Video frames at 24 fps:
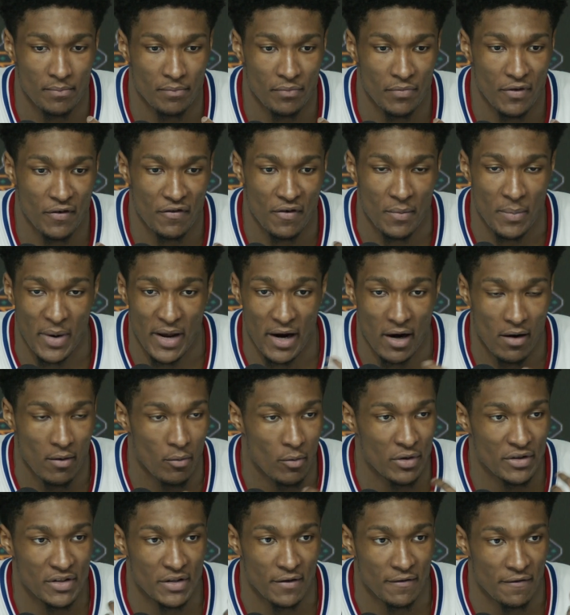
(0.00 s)
from there,
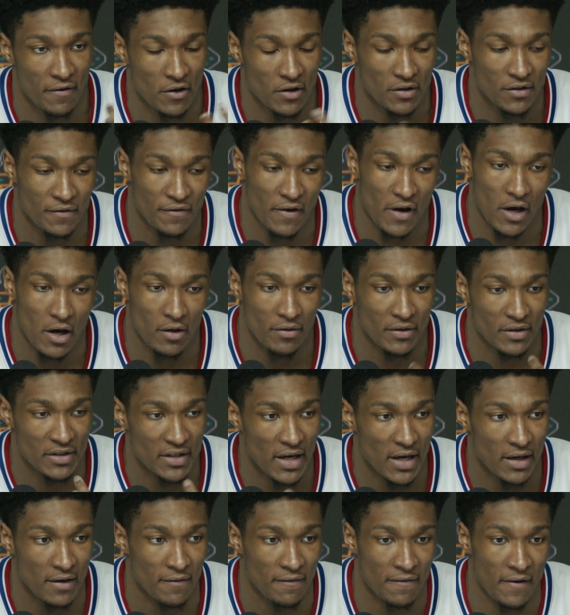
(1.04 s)
once the first fell and the
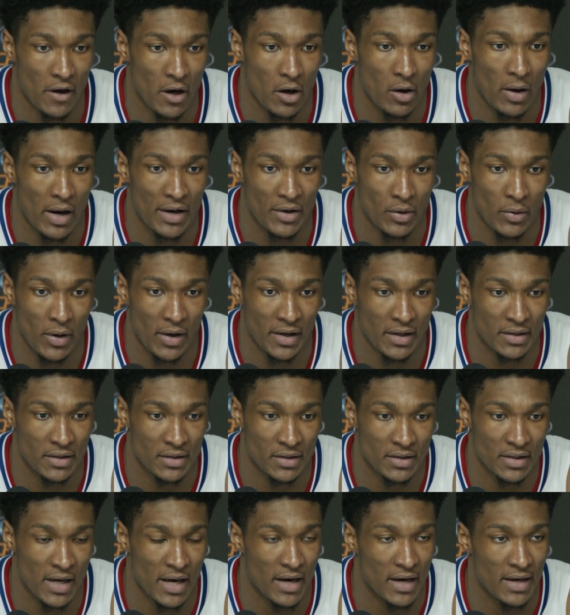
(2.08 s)
second fell, I knew I could
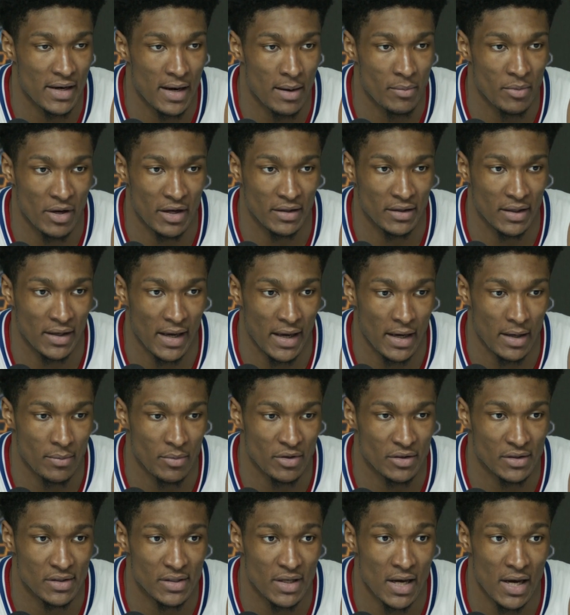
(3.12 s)
just kind of dominate the game
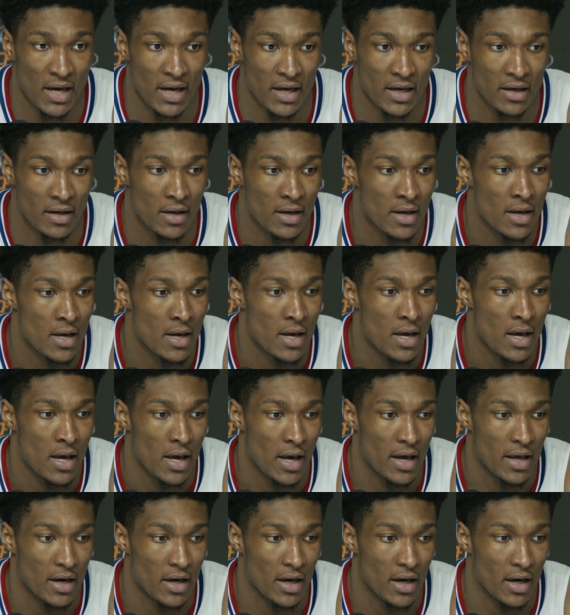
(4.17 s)
inside.
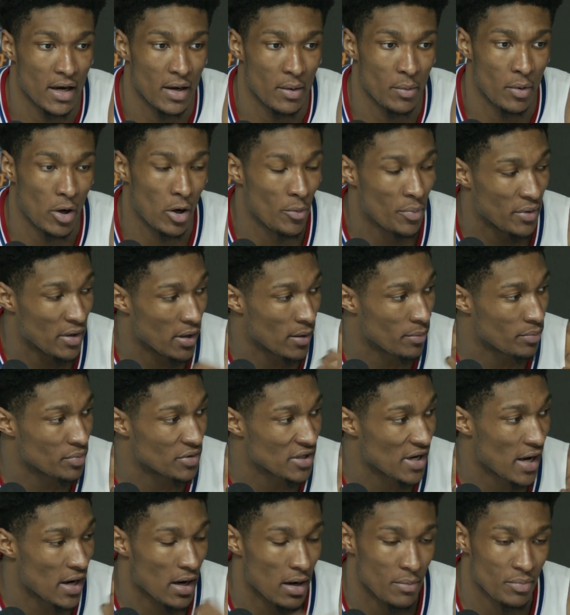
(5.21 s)
And it will open up
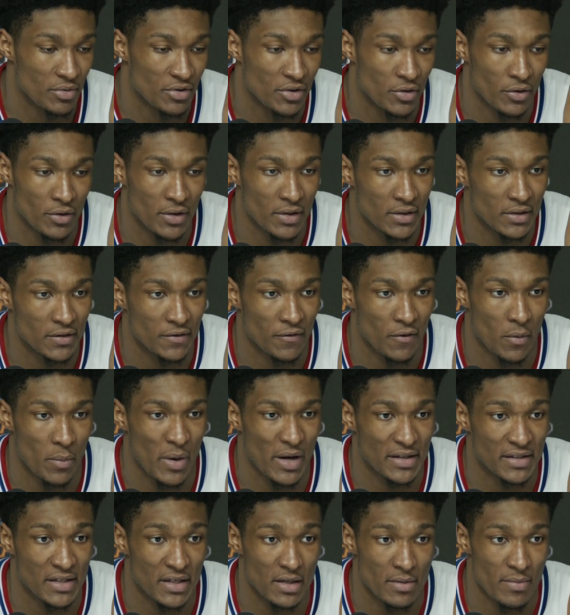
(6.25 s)
shot opportunities for
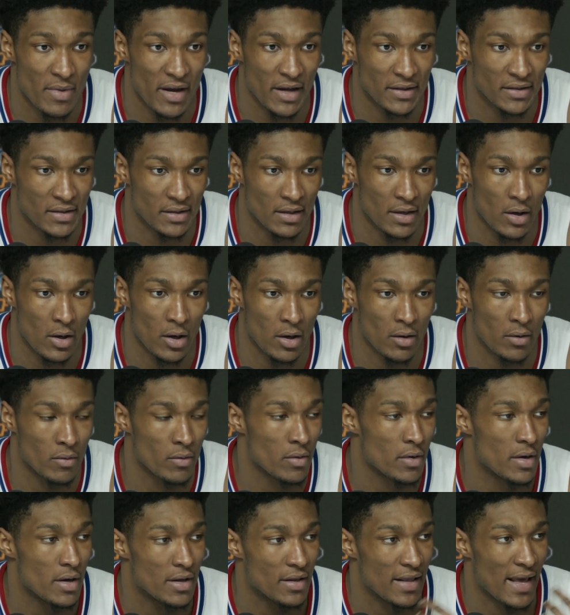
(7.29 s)
my teammates. And
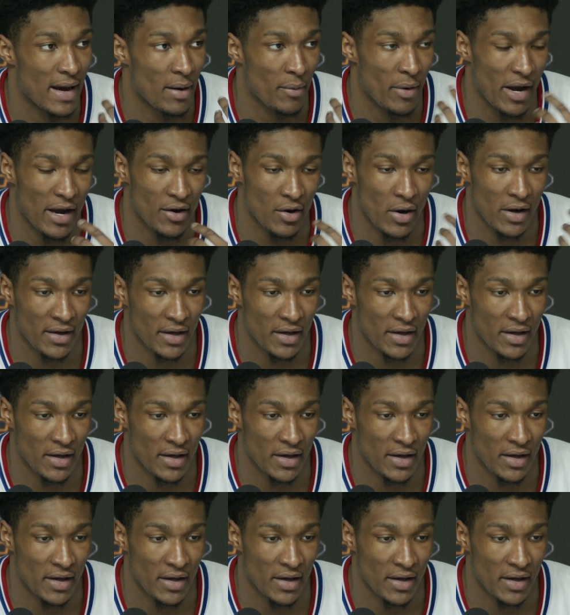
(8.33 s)
that way, I know I